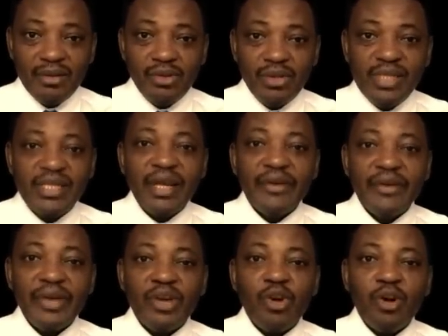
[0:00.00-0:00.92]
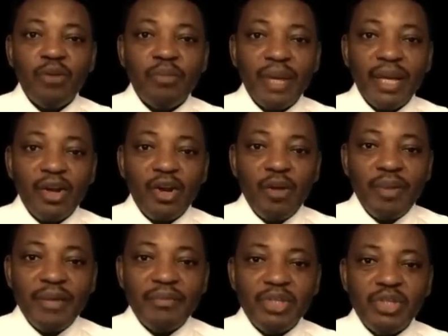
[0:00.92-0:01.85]
So this is a real
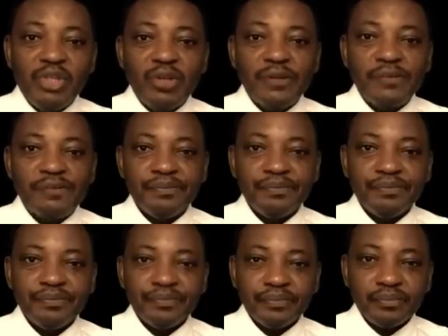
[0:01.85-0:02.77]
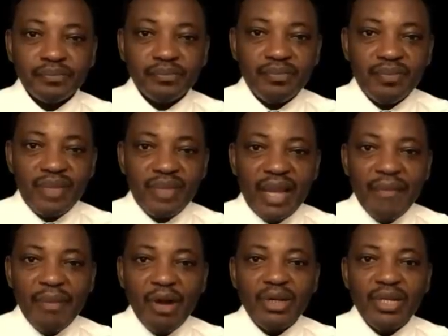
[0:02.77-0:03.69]
combat mission
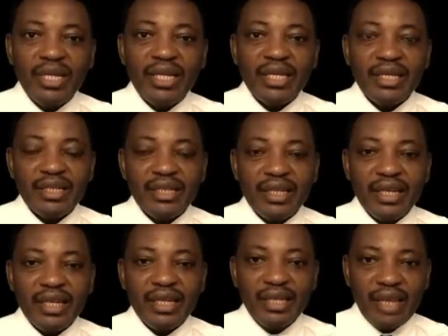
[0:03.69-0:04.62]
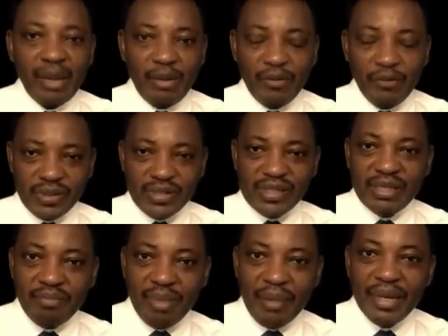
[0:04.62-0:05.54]
about the our forces
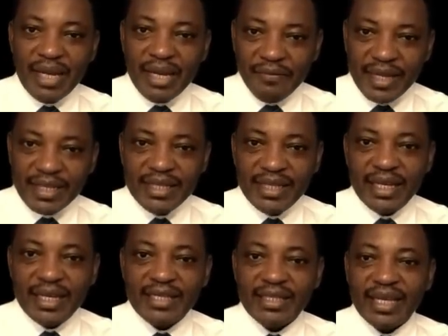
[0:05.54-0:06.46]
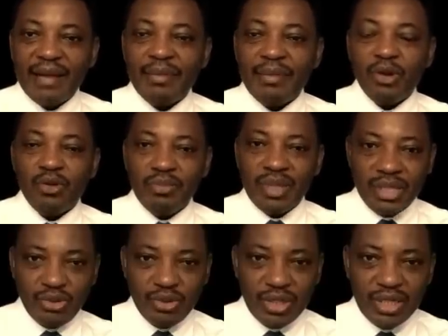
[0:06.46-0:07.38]
in Bamenda fighting against the Cameroon
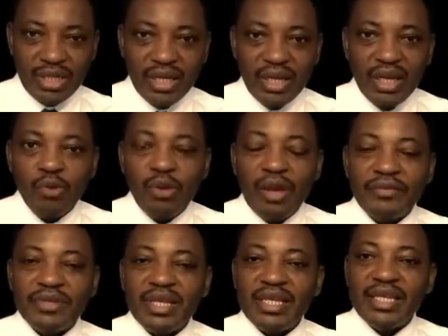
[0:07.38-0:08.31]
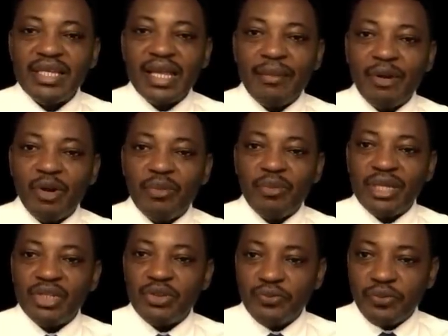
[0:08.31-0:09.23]
military. We have seen Cameroon
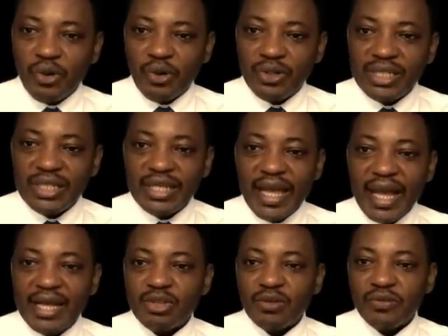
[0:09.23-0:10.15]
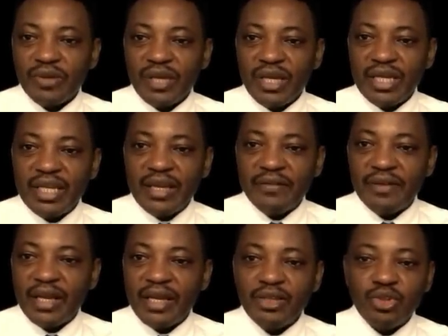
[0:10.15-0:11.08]
military falling in the hands of ADF
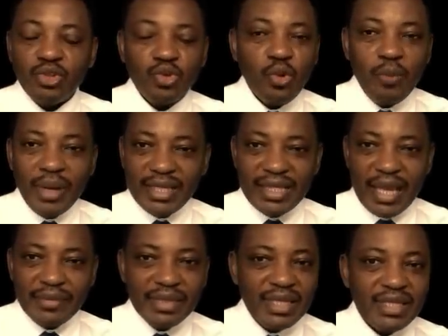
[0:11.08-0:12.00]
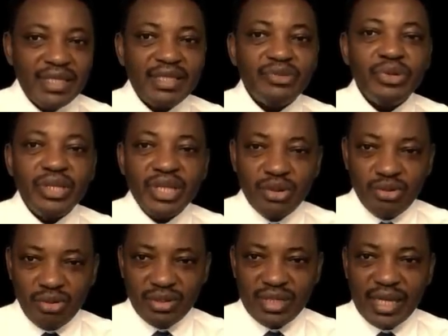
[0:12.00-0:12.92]
so many times. It is
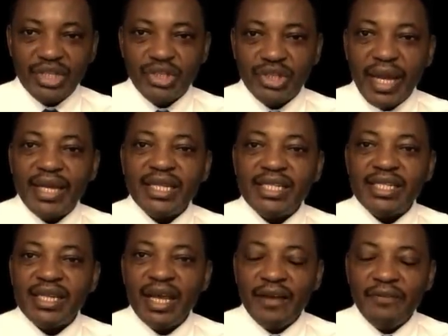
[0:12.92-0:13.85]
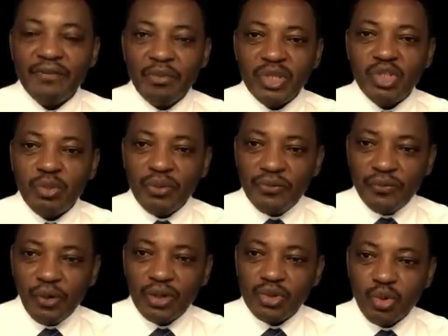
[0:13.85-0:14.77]
ridiculous and childish for me to be
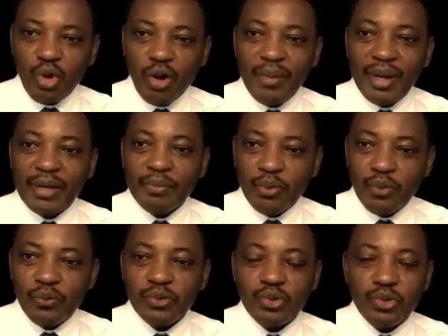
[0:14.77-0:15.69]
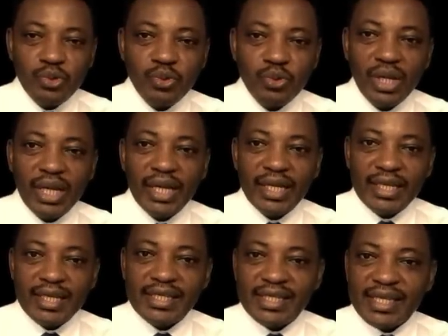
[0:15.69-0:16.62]
forced to come and prove to you
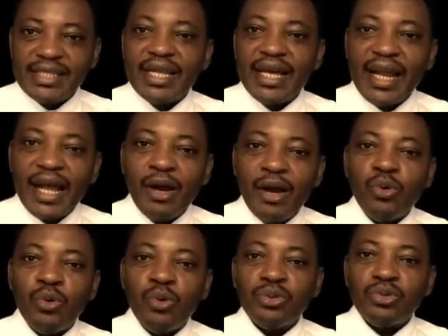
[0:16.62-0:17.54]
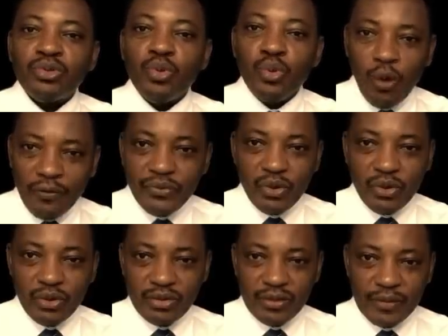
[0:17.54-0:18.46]
these things that are all so
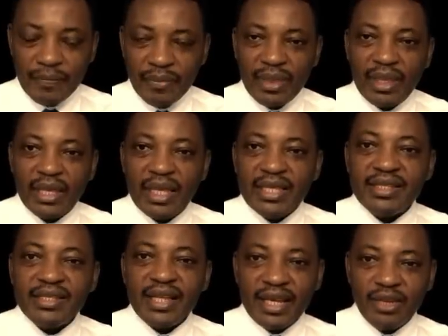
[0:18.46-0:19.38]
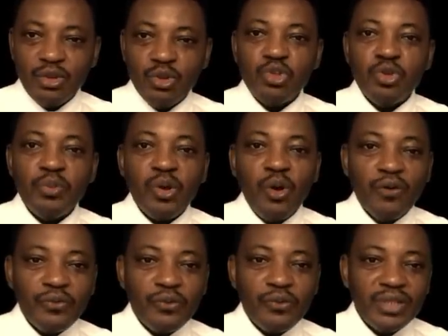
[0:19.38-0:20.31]
obvious. Instead, you should be
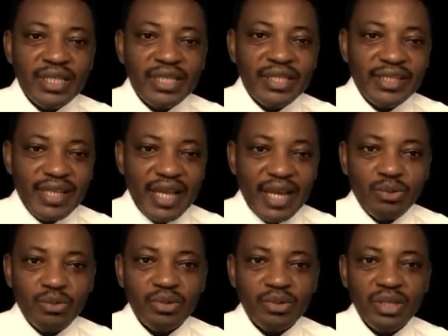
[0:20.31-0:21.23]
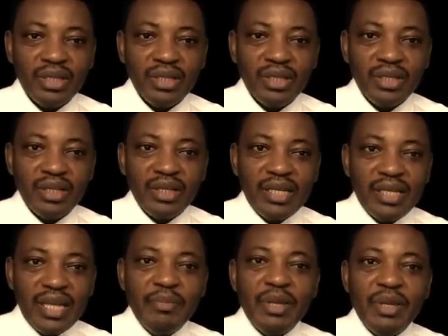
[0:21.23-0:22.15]
confronting Cristiano.
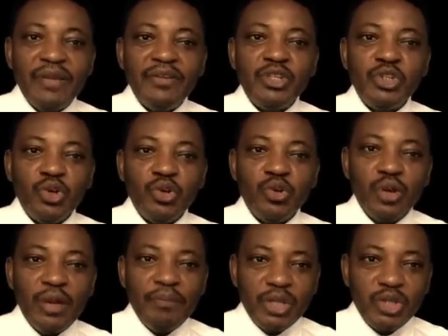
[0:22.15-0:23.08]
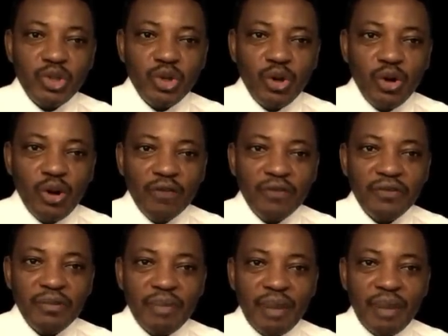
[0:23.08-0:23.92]
Let me even show you a picture of the